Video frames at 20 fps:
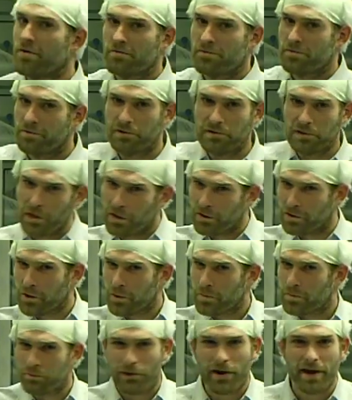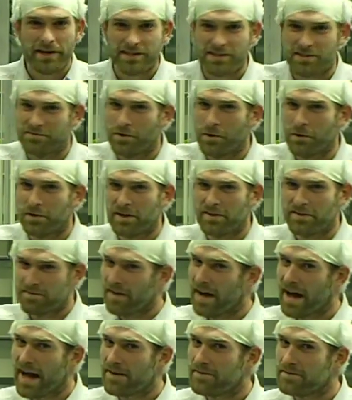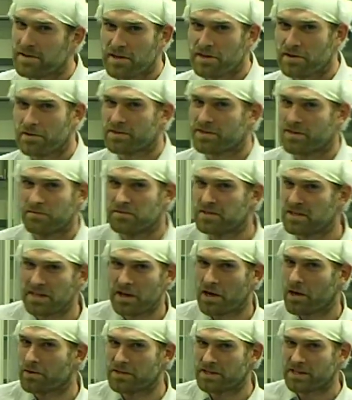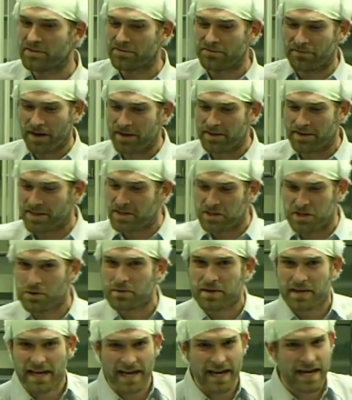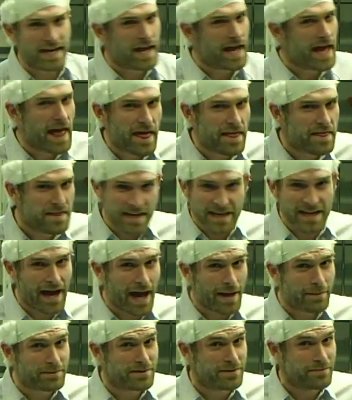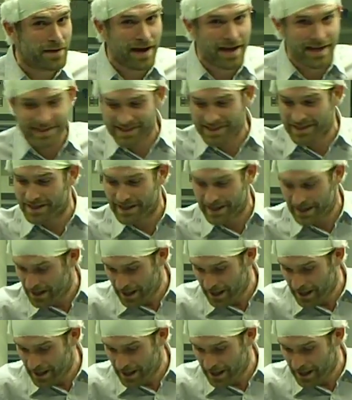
For the low, low price of only five years of DoD funding, you get the Optimizit.